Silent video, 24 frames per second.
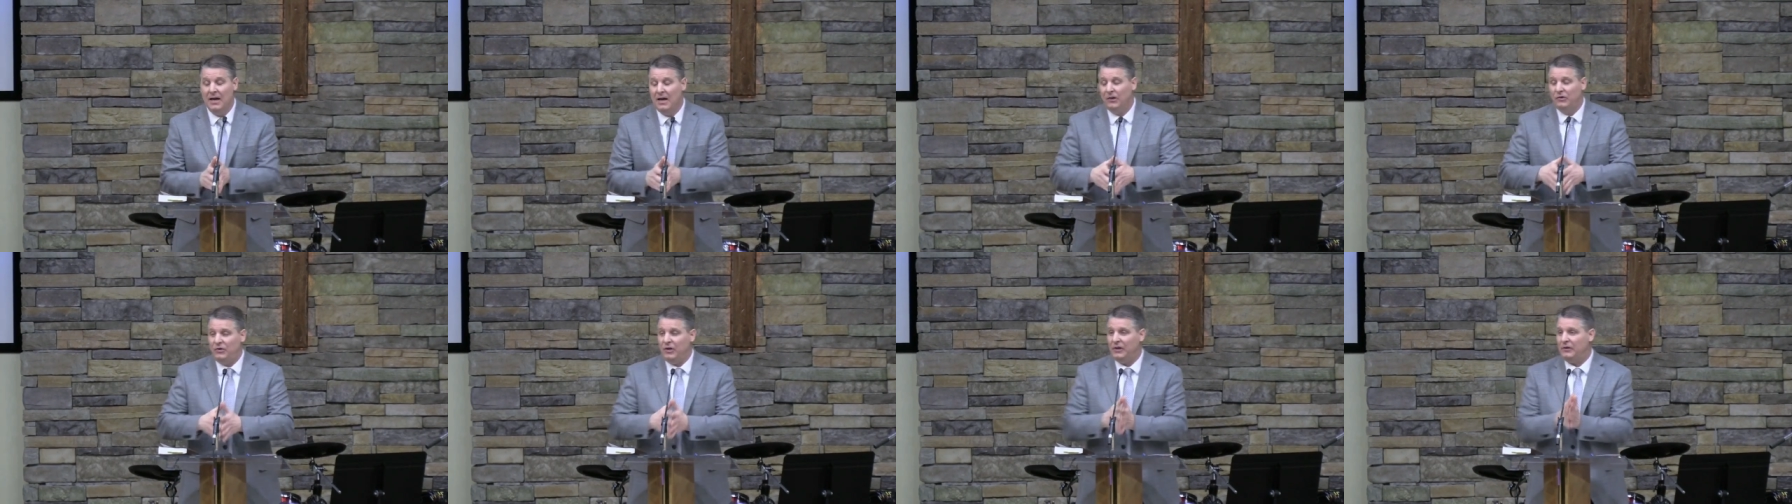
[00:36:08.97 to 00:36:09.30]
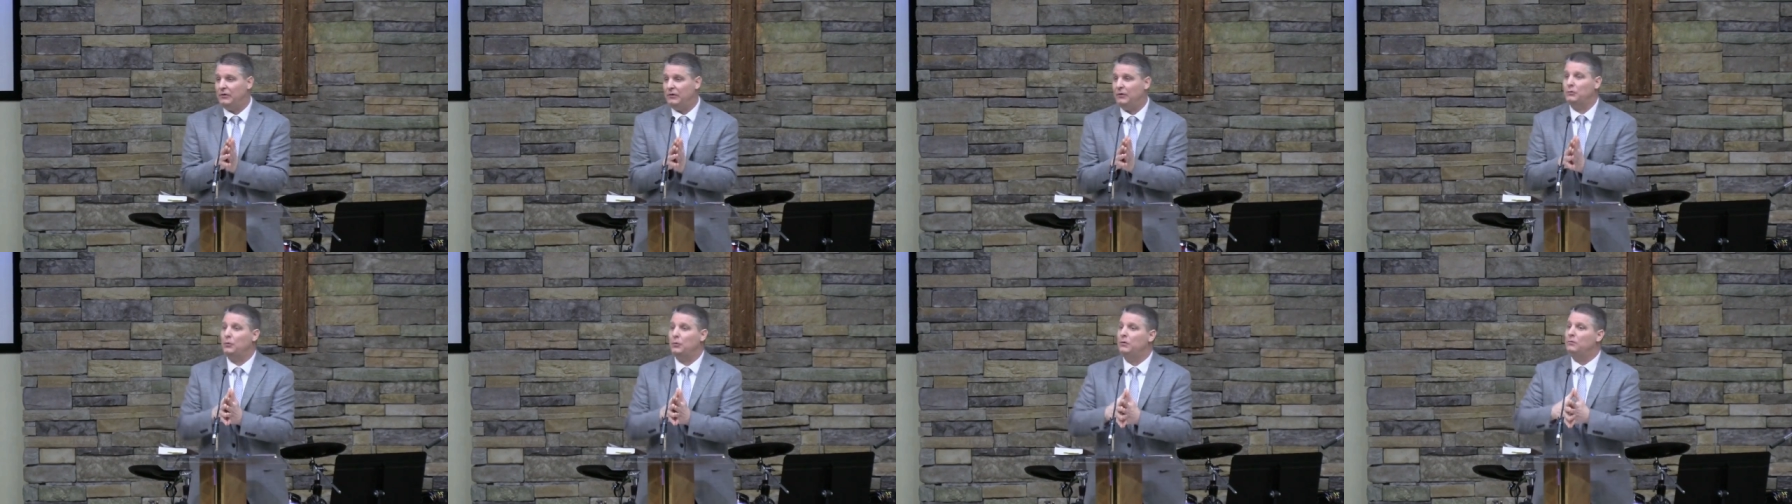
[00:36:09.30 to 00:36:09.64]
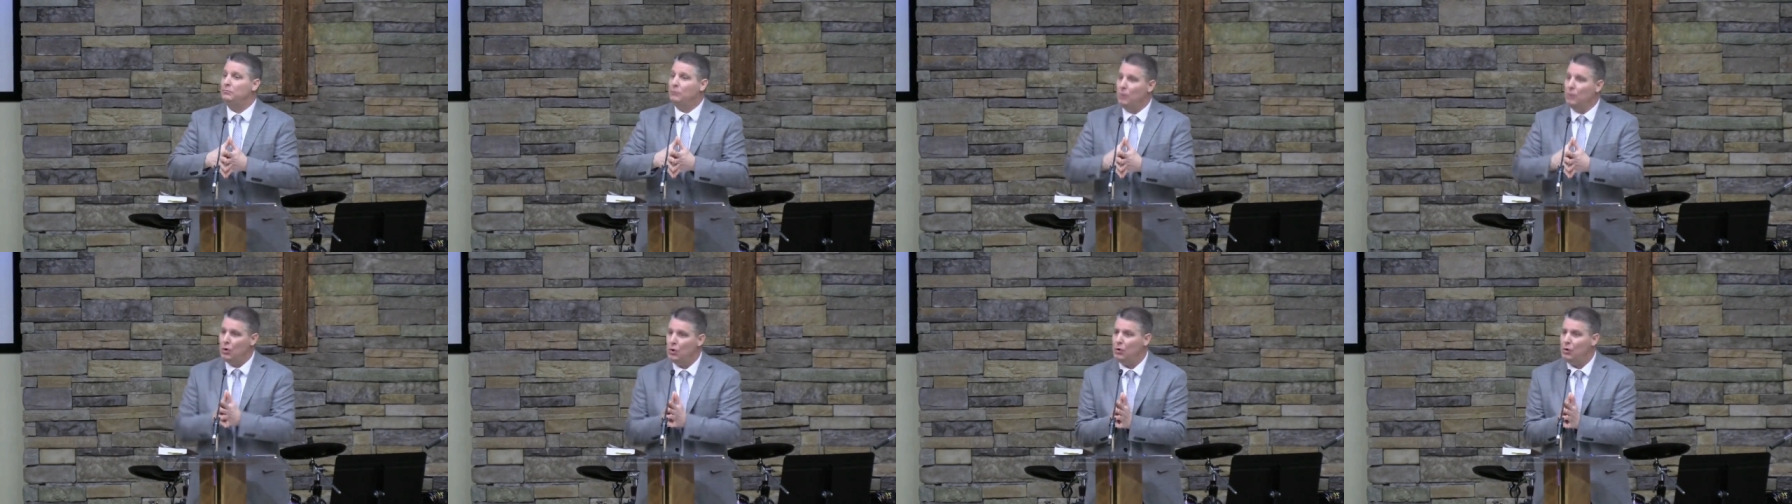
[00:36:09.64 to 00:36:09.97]
Jesus was
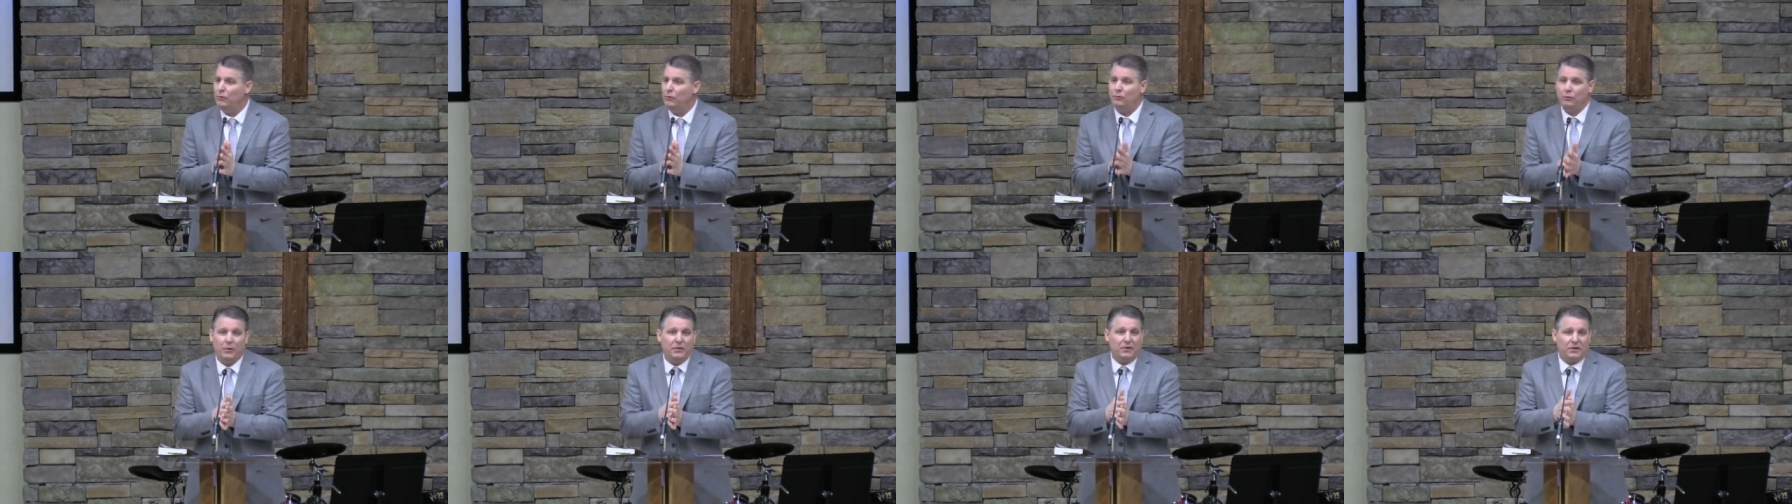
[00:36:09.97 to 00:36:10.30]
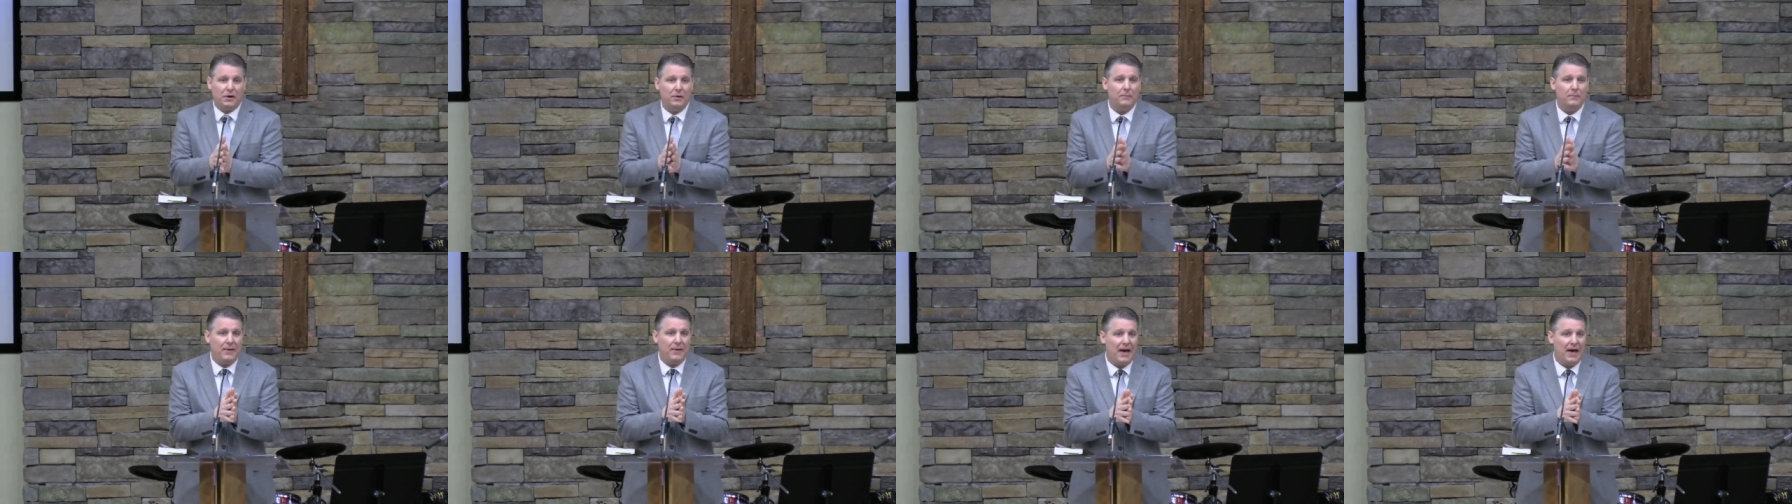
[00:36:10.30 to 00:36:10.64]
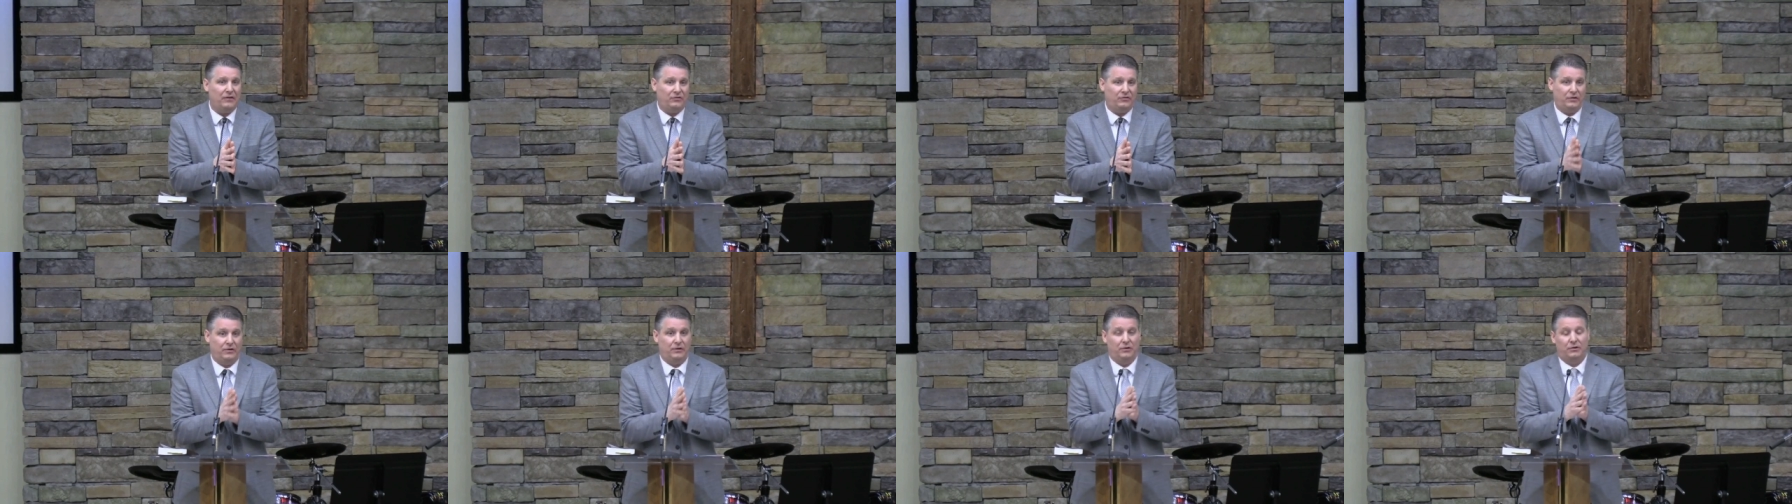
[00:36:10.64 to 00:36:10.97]
moved with
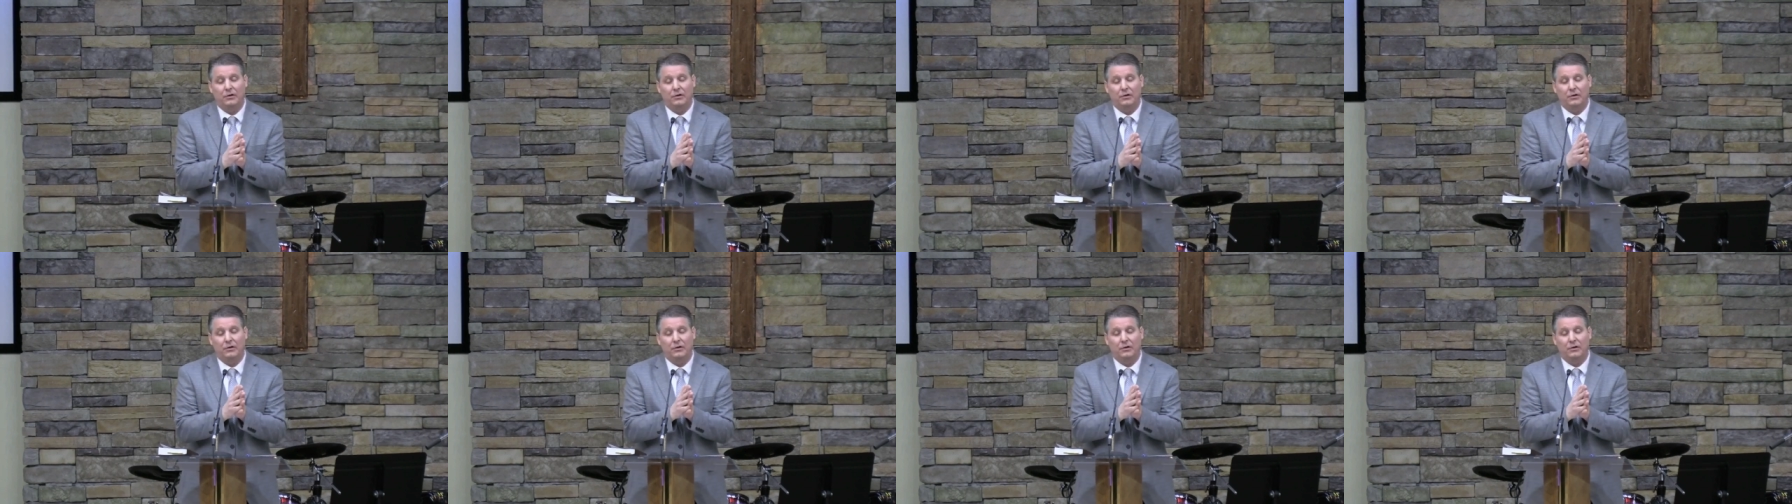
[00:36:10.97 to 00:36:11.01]
compassion